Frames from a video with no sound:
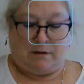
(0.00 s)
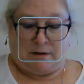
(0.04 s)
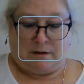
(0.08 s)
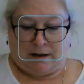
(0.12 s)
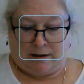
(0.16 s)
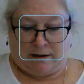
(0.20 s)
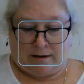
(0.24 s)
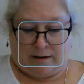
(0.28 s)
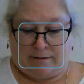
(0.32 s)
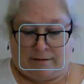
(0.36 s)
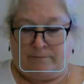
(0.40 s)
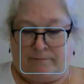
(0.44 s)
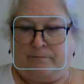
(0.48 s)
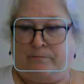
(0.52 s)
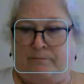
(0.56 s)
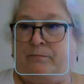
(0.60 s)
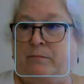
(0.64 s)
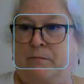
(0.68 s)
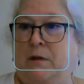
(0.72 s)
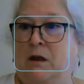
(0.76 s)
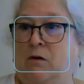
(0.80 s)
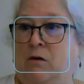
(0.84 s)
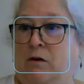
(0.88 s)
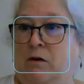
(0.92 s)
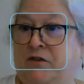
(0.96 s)
you
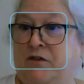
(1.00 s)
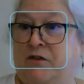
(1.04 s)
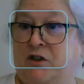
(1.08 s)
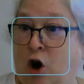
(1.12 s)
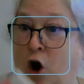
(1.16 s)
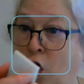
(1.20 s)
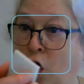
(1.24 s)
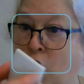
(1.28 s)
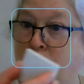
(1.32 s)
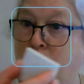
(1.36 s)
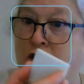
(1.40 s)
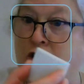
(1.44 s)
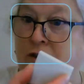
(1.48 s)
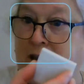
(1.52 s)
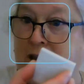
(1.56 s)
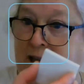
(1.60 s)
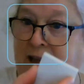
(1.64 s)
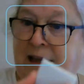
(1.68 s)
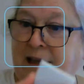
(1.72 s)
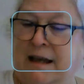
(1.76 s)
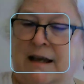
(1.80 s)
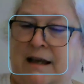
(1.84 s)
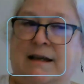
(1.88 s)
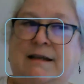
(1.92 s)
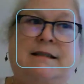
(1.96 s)
know, if it's harder than
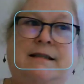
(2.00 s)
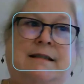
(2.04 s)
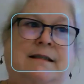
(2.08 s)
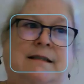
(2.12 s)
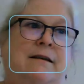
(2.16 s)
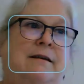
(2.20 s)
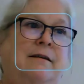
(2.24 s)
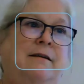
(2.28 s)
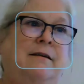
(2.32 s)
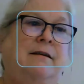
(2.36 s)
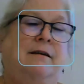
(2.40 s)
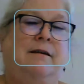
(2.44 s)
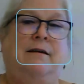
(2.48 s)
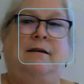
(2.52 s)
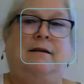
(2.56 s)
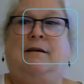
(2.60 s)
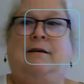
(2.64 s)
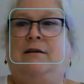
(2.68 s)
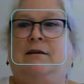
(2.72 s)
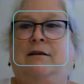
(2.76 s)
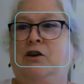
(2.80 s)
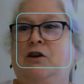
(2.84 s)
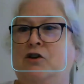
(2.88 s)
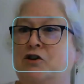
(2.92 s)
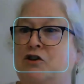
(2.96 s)
this,
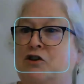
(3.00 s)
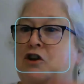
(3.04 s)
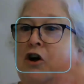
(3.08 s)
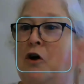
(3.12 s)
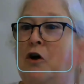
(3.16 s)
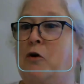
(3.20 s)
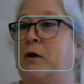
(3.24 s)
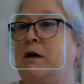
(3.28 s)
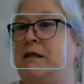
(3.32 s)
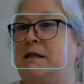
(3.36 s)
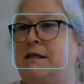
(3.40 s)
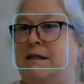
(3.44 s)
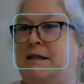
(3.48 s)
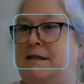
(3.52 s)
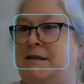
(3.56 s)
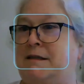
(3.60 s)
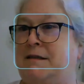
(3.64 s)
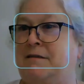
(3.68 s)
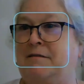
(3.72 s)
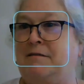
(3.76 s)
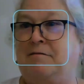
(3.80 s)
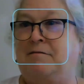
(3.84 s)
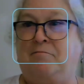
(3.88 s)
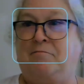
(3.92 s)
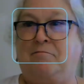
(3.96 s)
you just know it's
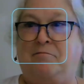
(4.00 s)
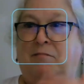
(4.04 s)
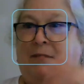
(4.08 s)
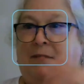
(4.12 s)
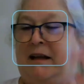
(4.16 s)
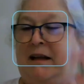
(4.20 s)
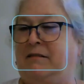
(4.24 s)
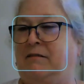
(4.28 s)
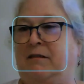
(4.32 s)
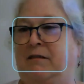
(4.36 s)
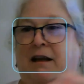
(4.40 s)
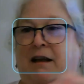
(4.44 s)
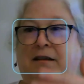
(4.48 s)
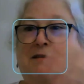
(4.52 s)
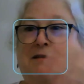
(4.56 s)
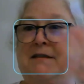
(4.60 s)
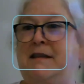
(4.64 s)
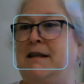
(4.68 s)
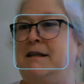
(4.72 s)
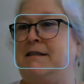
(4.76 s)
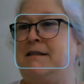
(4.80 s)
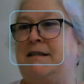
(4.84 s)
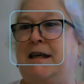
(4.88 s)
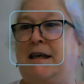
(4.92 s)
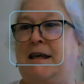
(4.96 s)
like
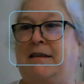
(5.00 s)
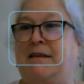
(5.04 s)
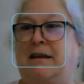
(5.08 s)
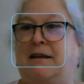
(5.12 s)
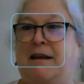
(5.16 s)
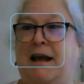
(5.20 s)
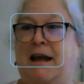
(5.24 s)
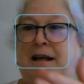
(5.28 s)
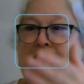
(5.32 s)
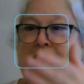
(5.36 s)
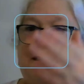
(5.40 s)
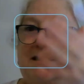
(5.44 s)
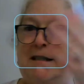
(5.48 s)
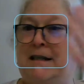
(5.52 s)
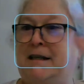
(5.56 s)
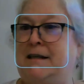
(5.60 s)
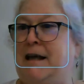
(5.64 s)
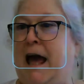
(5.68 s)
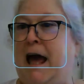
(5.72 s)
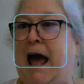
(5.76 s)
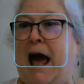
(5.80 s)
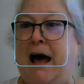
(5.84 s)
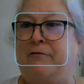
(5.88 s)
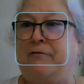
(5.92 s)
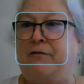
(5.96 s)
let's say the next
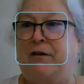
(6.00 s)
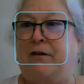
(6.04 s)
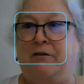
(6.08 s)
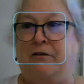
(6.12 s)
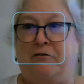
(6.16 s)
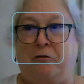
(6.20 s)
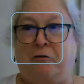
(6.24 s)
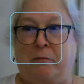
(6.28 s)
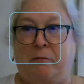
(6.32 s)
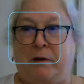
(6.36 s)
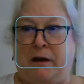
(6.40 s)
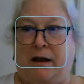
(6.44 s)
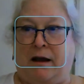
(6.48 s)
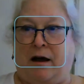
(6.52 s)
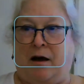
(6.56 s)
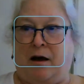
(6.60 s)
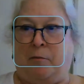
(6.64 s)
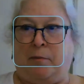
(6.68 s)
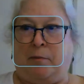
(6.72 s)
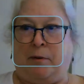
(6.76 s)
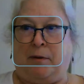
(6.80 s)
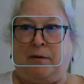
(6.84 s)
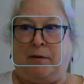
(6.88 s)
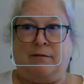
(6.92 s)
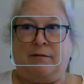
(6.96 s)
half increment
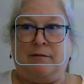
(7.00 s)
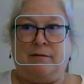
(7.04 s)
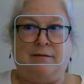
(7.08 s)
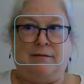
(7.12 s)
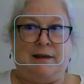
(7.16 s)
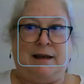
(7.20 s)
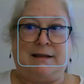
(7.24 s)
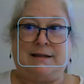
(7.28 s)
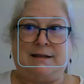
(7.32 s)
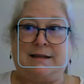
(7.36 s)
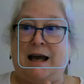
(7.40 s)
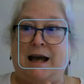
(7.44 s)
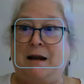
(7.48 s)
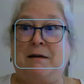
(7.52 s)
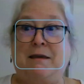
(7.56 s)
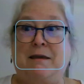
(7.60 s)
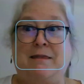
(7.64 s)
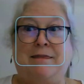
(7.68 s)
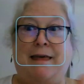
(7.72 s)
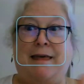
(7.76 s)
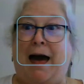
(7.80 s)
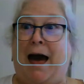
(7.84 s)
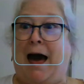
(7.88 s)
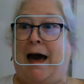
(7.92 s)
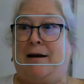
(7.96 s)
up, that it's got to be
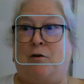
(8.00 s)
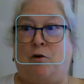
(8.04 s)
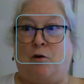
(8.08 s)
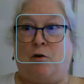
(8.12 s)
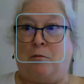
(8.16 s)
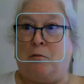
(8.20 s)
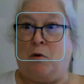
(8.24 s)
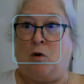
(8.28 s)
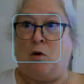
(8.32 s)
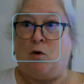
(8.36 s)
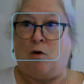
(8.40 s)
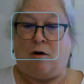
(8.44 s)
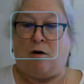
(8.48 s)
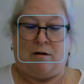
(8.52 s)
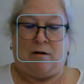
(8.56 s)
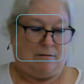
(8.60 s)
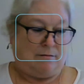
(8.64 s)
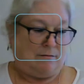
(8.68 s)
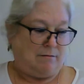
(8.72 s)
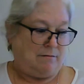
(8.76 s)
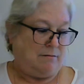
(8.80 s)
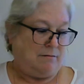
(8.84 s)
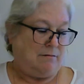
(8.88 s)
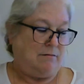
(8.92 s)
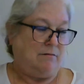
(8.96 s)
that or more,
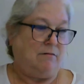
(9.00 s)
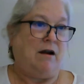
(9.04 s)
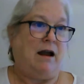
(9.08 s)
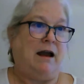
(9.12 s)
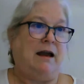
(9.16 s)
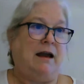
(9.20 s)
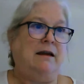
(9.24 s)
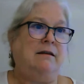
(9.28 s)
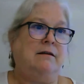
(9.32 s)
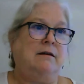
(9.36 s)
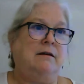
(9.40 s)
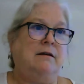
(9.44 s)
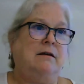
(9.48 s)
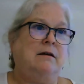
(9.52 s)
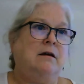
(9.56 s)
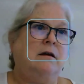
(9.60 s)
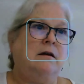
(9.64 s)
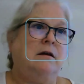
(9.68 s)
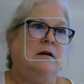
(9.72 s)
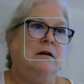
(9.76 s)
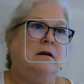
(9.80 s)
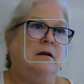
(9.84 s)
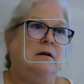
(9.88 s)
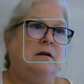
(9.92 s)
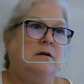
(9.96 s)
right?
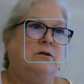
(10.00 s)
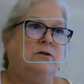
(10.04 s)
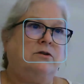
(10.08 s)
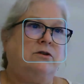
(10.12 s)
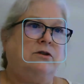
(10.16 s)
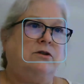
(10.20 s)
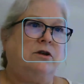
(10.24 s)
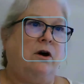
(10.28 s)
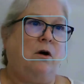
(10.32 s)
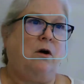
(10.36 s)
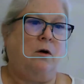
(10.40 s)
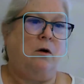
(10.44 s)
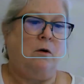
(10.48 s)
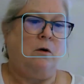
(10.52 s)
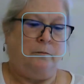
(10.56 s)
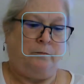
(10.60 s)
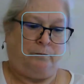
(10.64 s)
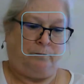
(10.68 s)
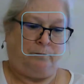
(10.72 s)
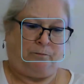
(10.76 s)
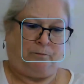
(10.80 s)
So